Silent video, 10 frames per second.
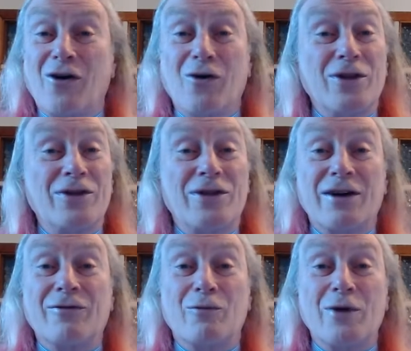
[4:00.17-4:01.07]
all the
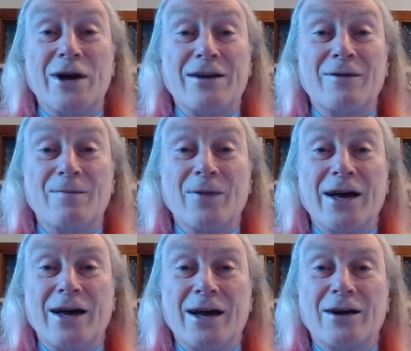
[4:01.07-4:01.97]
different ways
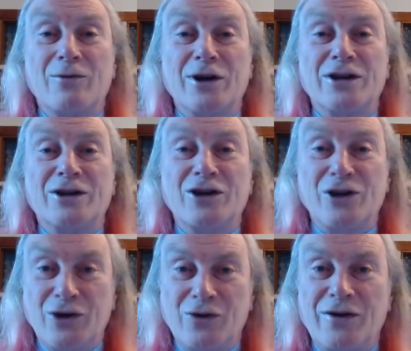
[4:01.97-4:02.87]
in which
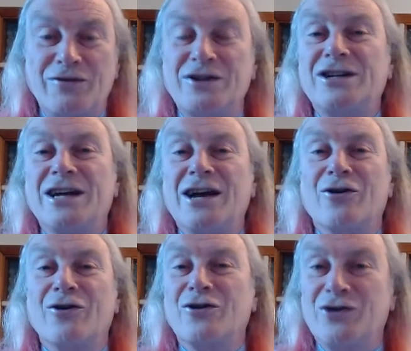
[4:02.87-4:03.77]
you have
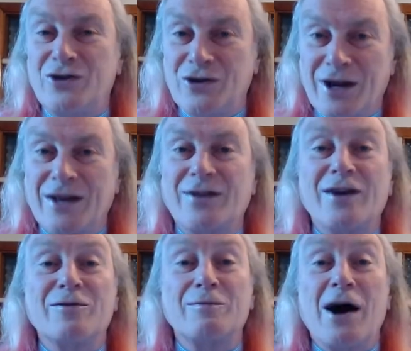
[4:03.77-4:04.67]
shared during
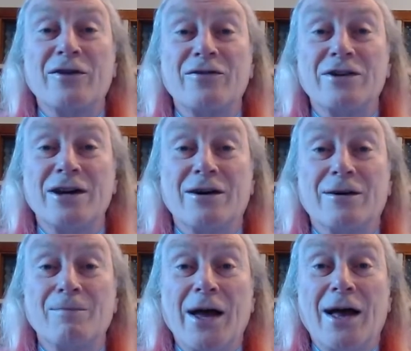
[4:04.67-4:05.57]
this past year
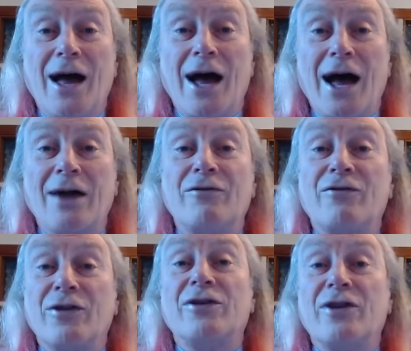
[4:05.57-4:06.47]
and
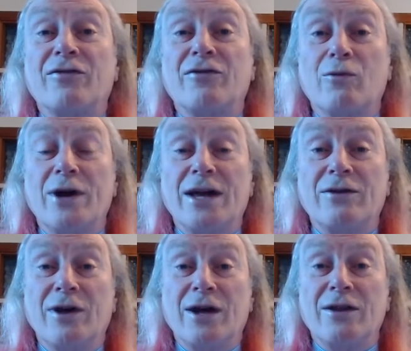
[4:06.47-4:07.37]
for the different ways
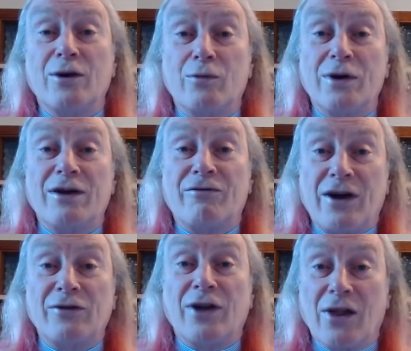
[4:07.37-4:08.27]
that we have
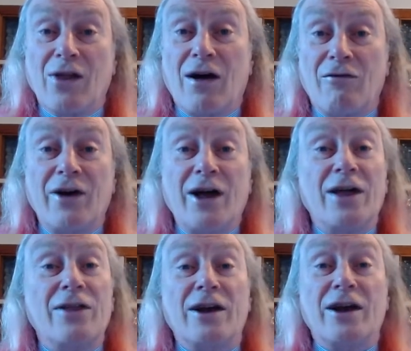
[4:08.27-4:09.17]
found a love
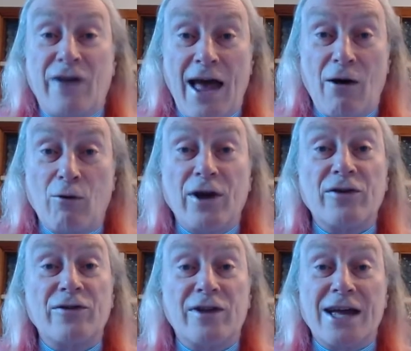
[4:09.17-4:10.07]
that has held
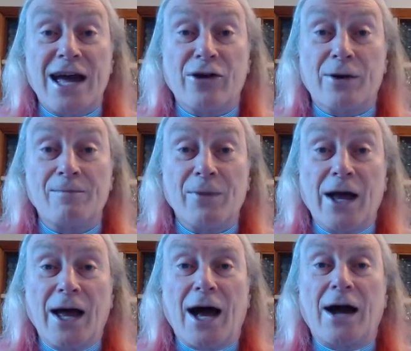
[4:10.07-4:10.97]
us together
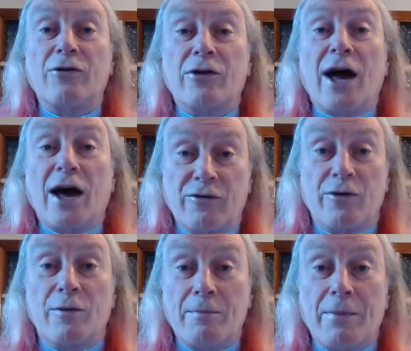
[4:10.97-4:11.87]
and has
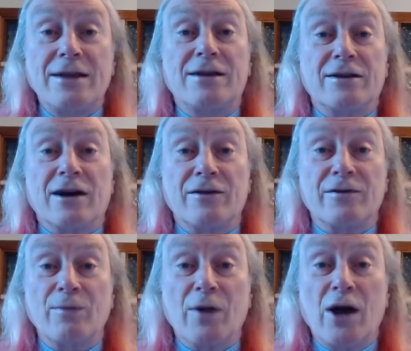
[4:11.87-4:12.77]
reminded
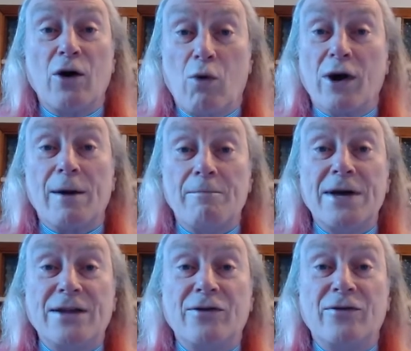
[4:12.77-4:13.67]
us what it
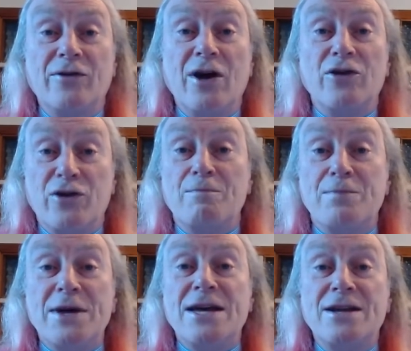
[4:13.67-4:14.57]
means to
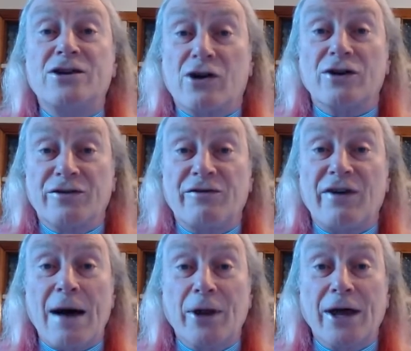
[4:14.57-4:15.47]
be church
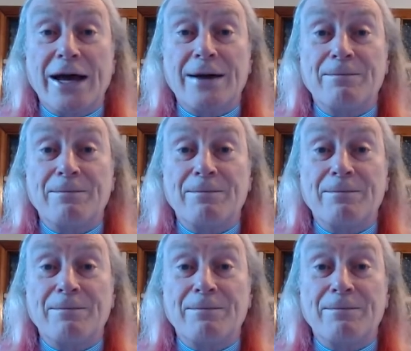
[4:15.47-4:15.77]
family.